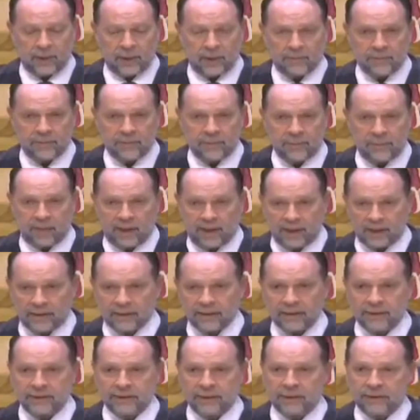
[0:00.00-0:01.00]
private
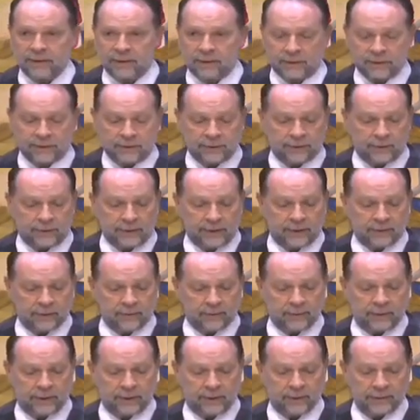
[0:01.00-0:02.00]
practice as an attorney
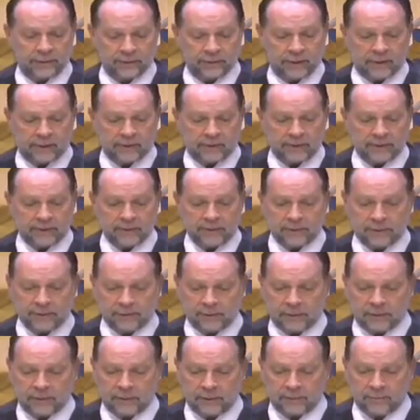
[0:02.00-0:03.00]
in Laredo,
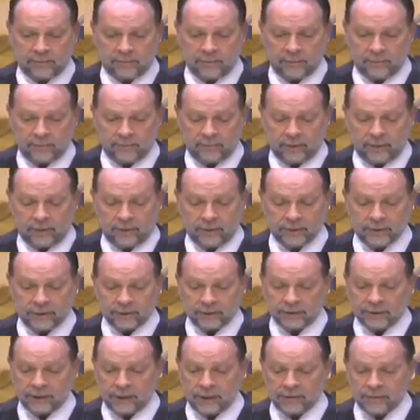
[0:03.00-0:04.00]
Texas, a very
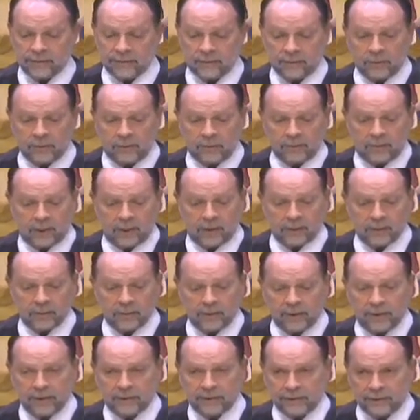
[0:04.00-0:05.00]
successful one, by the
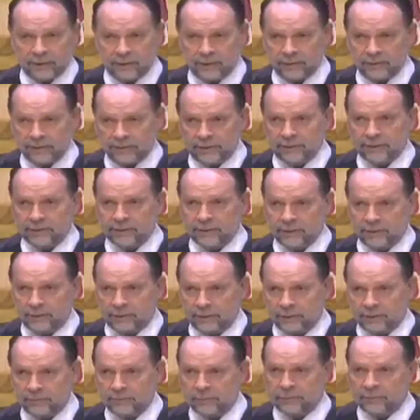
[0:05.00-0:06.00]
way. He's
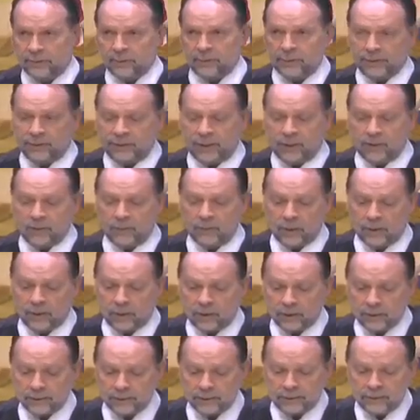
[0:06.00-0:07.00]
still doing that
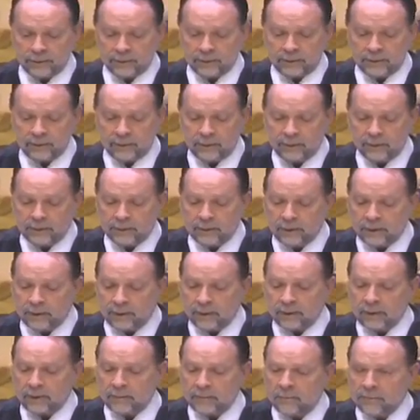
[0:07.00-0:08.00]
work
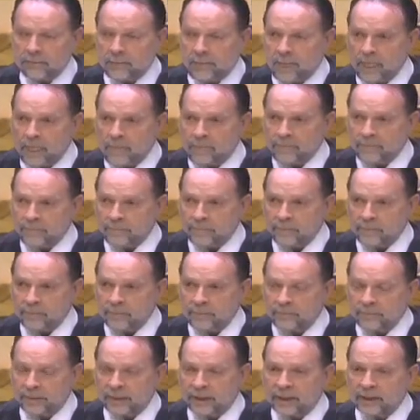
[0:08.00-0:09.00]

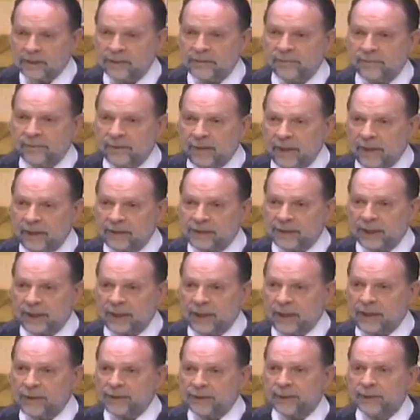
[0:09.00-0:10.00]
because of an
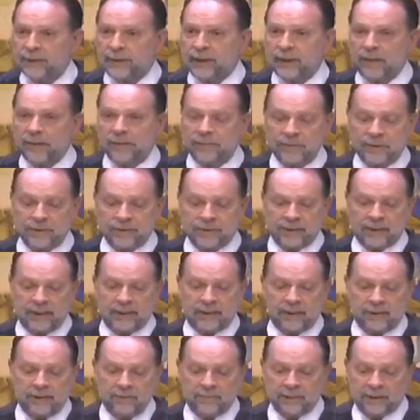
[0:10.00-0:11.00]
education that he
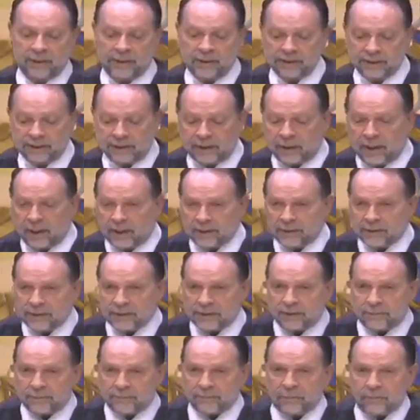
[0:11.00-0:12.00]
received, because he got
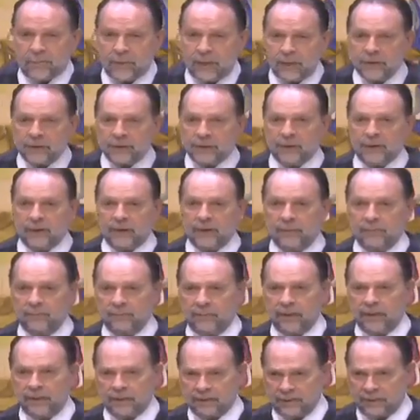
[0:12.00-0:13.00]
this
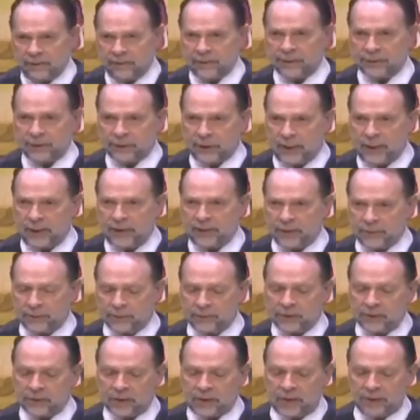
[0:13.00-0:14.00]
information. It changed.
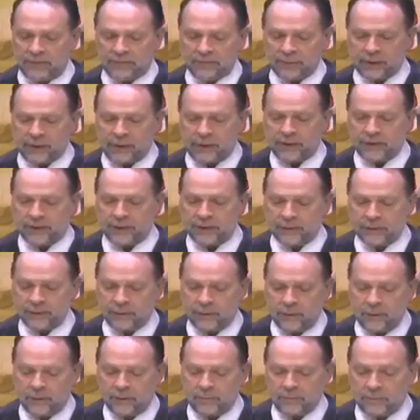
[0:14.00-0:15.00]
It was life-changing
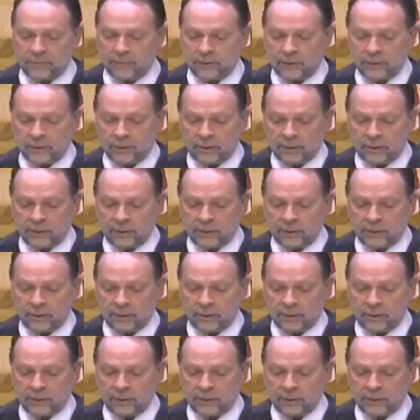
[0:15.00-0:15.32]
to him.